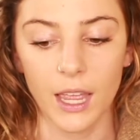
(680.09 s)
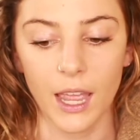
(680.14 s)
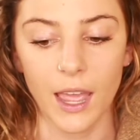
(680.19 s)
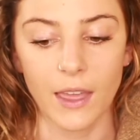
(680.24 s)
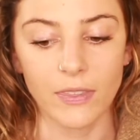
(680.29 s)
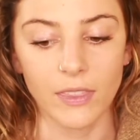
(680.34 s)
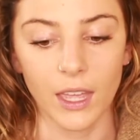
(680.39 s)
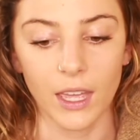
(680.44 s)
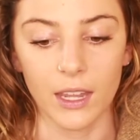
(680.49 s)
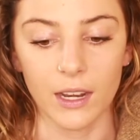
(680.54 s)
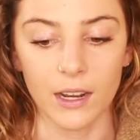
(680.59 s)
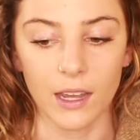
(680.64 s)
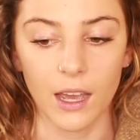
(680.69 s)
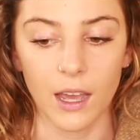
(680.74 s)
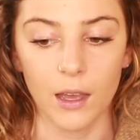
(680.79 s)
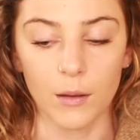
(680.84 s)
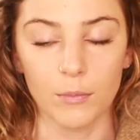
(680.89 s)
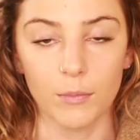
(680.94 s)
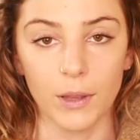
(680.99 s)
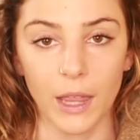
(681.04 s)
and then
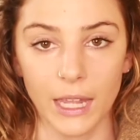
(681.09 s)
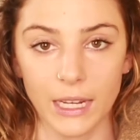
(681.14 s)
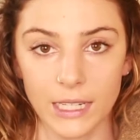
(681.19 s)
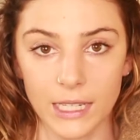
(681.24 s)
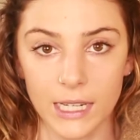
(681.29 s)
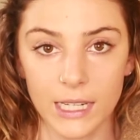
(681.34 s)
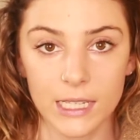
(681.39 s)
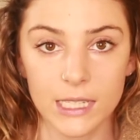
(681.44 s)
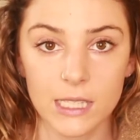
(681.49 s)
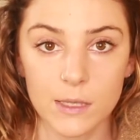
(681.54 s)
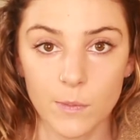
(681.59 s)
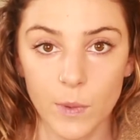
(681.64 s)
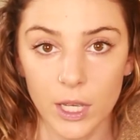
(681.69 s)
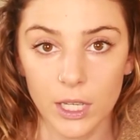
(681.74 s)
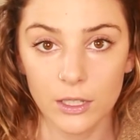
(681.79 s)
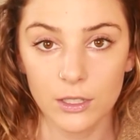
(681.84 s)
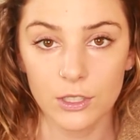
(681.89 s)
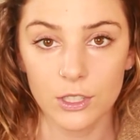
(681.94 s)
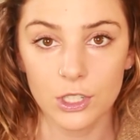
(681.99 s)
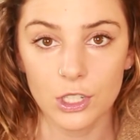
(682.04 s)
a blending
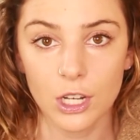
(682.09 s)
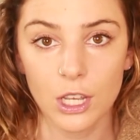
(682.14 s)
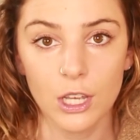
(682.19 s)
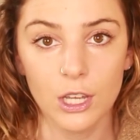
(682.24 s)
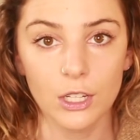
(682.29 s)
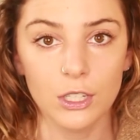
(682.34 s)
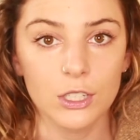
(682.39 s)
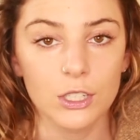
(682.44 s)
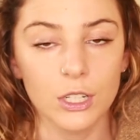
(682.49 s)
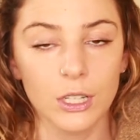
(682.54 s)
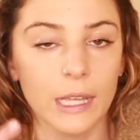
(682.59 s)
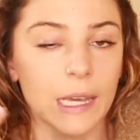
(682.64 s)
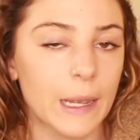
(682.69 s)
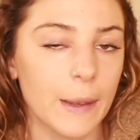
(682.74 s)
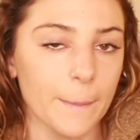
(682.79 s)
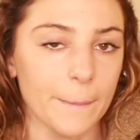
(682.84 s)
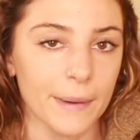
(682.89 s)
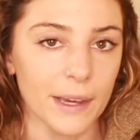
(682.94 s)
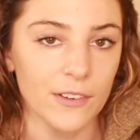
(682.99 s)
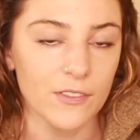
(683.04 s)
sponge to
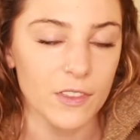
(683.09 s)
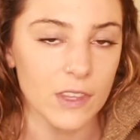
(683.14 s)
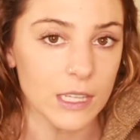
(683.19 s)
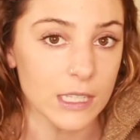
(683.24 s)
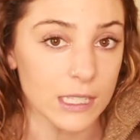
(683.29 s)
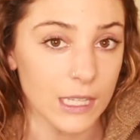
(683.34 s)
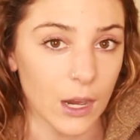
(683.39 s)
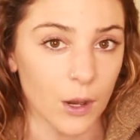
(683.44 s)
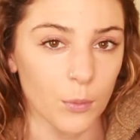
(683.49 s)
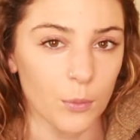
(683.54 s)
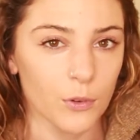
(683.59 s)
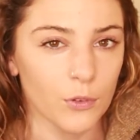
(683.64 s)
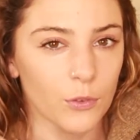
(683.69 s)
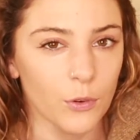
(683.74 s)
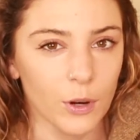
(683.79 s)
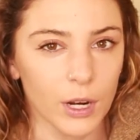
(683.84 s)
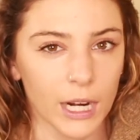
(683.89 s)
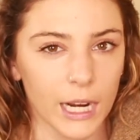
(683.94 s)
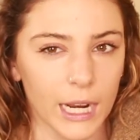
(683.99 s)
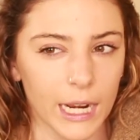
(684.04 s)
like buff this out
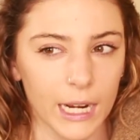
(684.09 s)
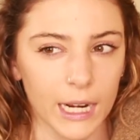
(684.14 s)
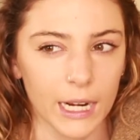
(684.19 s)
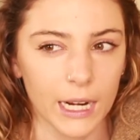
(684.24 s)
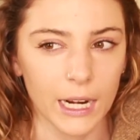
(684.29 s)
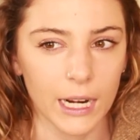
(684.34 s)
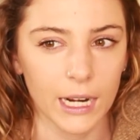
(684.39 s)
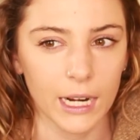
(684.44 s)
before, and